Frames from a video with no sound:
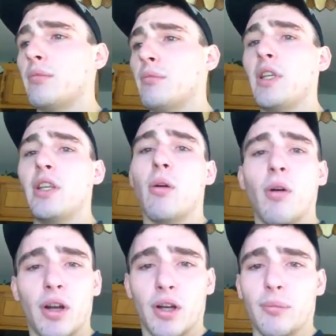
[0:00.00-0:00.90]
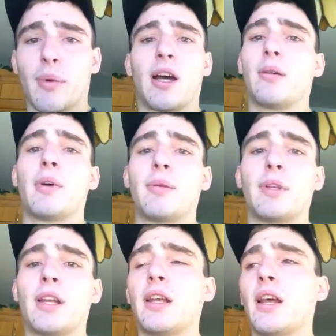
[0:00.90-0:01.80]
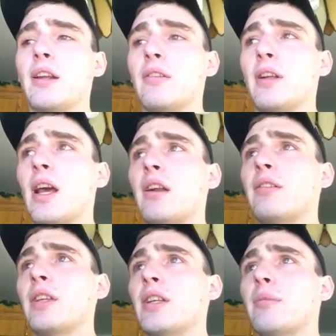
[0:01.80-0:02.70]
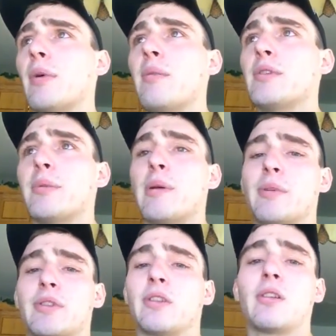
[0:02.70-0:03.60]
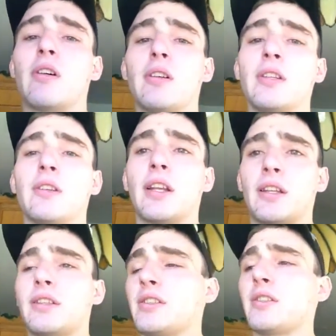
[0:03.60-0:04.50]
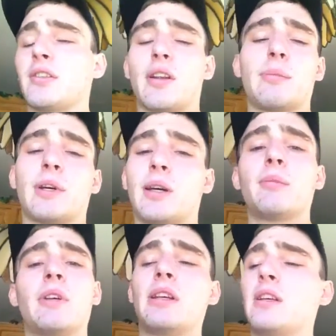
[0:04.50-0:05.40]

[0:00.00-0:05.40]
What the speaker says: me or her mom. I mean, I don't think her mom is a bad person at all either. I think she's a great mom.